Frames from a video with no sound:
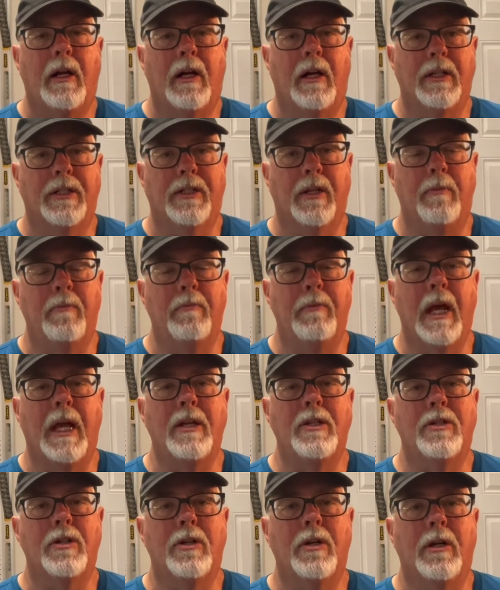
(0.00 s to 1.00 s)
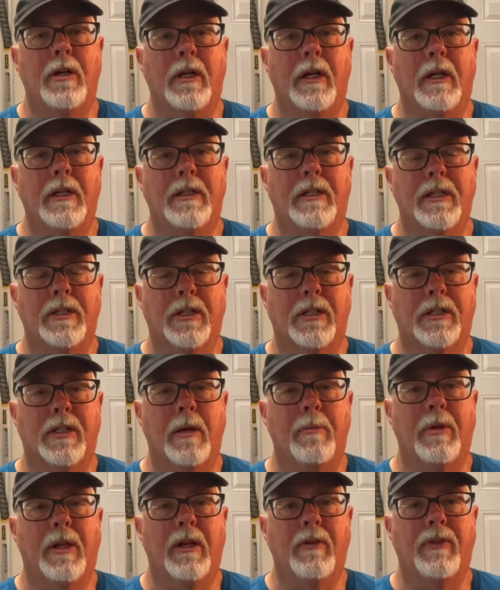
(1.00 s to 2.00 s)
some major
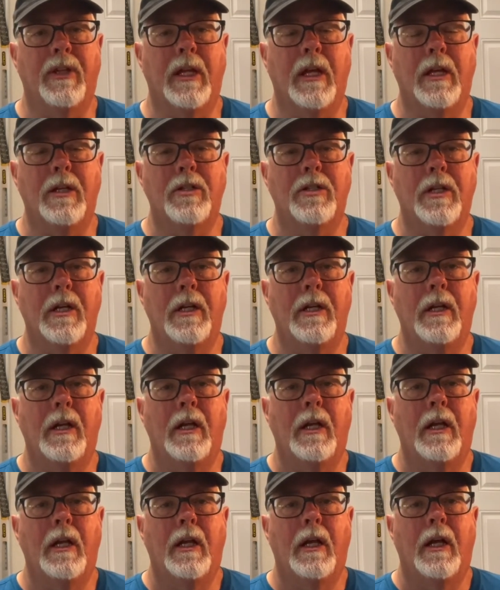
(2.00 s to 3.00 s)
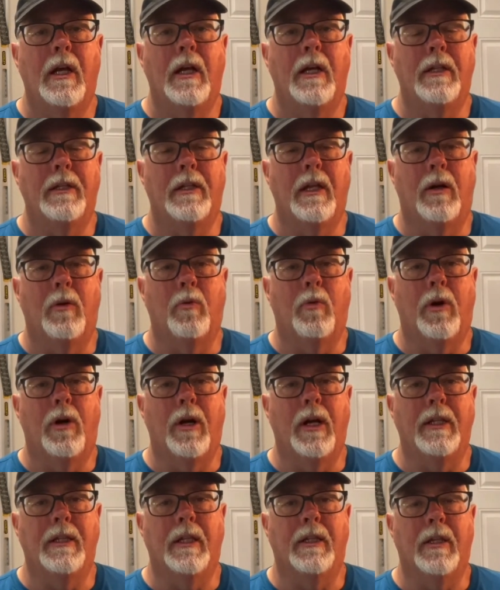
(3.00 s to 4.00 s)
disassembly of the engine. They're
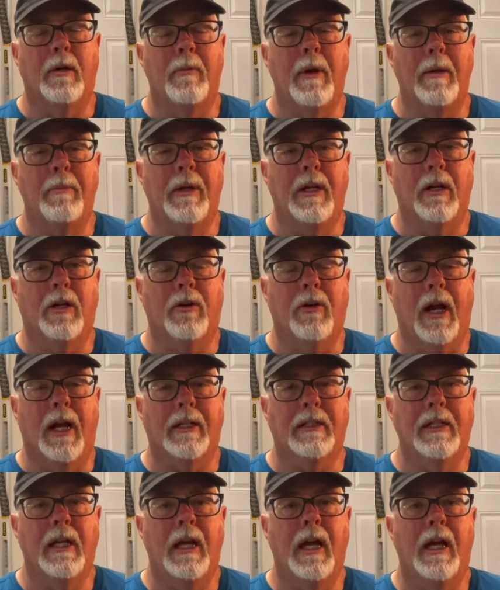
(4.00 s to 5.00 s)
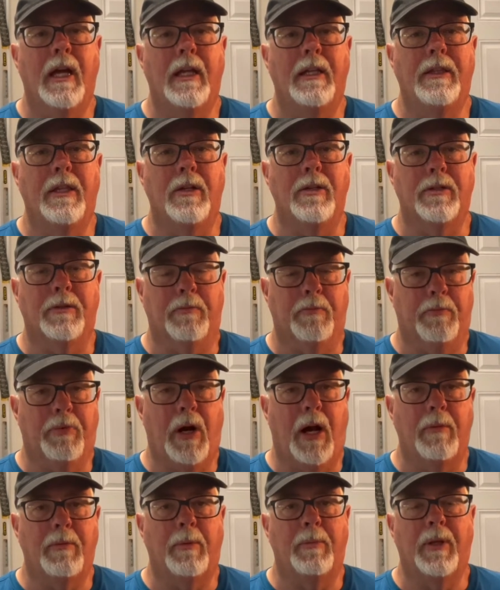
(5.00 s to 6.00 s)
worried that there may be a cracked head. There's
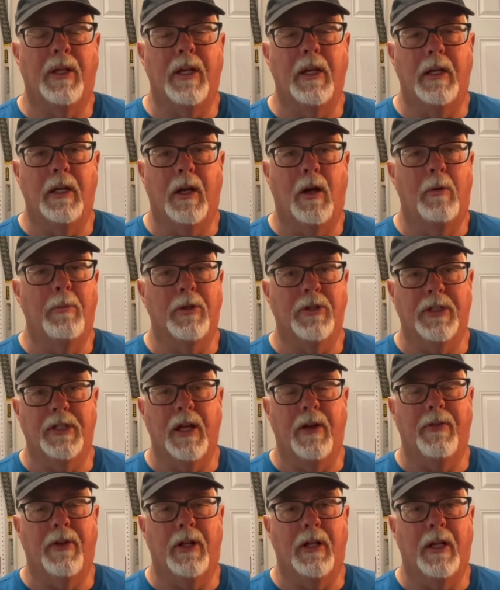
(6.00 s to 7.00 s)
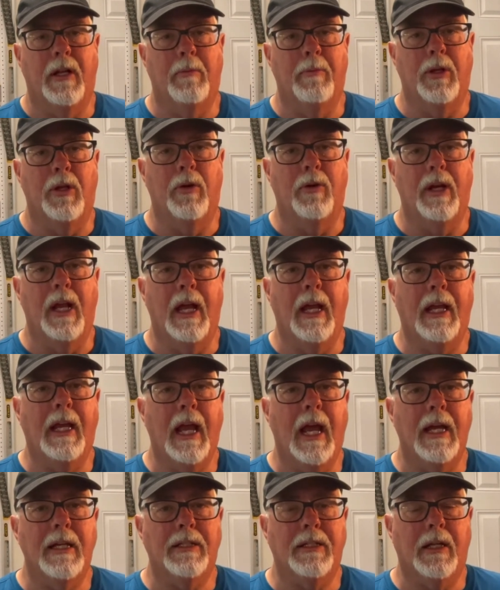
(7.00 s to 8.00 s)
probably almost definitely a blown head
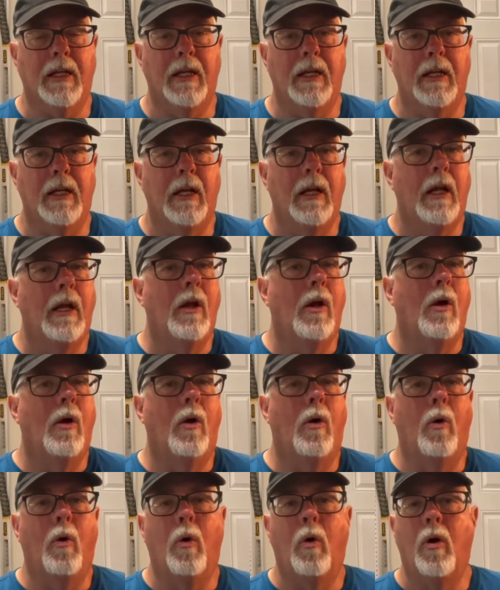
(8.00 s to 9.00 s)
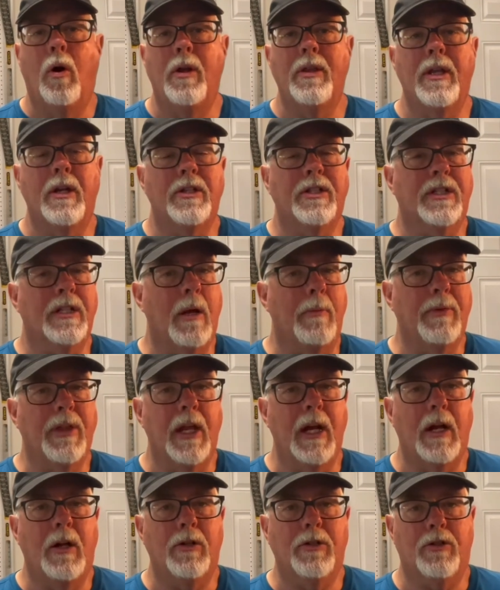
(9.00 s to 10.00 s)
gasket, or there's
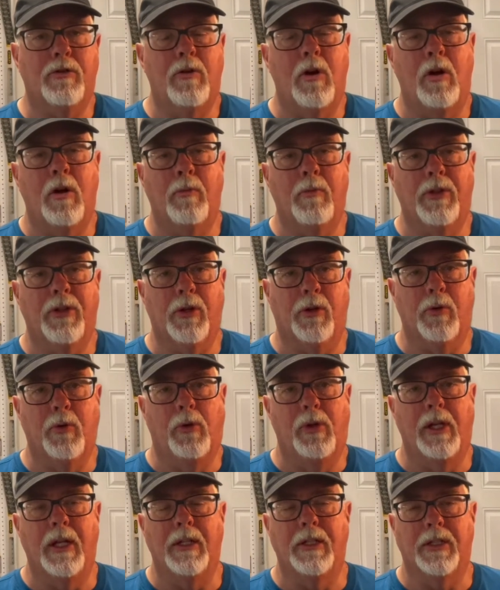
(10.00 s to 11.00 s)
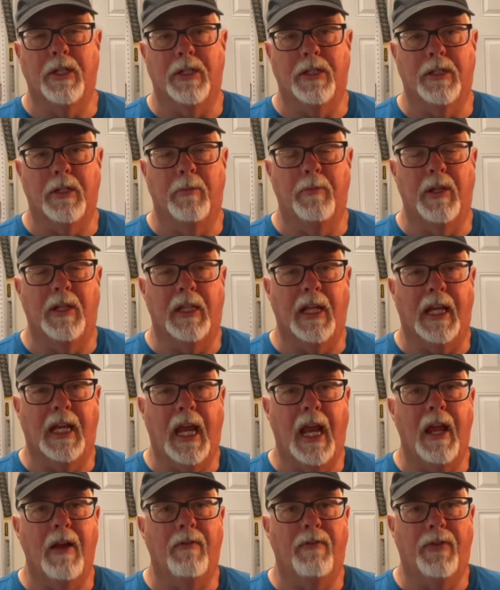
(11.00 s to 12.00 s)
something else wrong with the cooling system that they
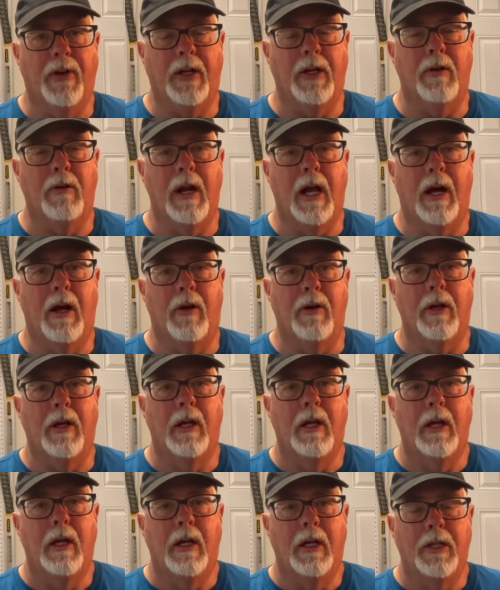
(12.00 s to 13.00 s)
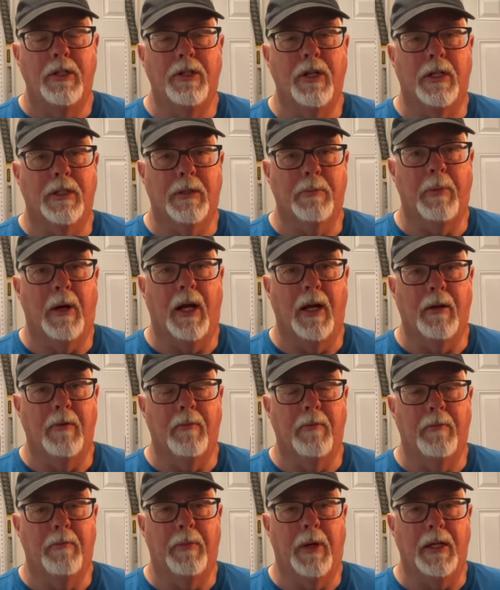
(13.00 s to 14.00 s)
can't figure out just by
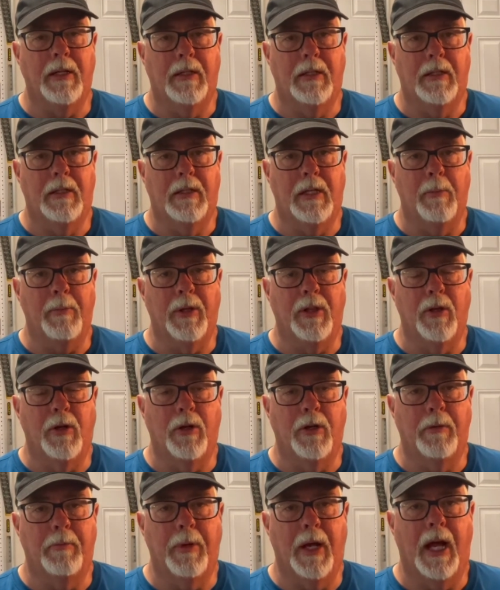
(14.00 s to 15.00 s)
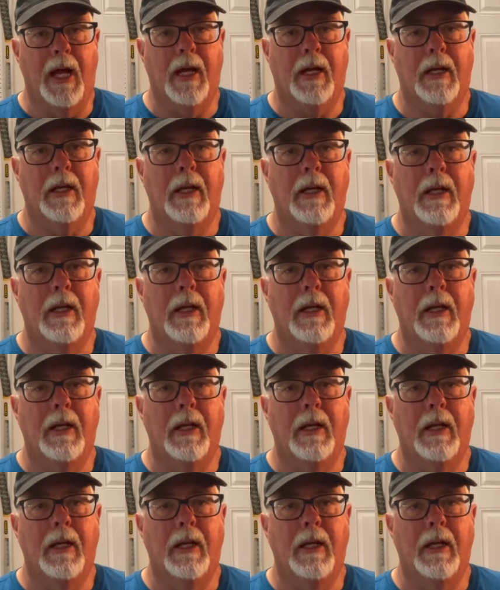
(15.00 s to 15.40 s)
tipping the hood back.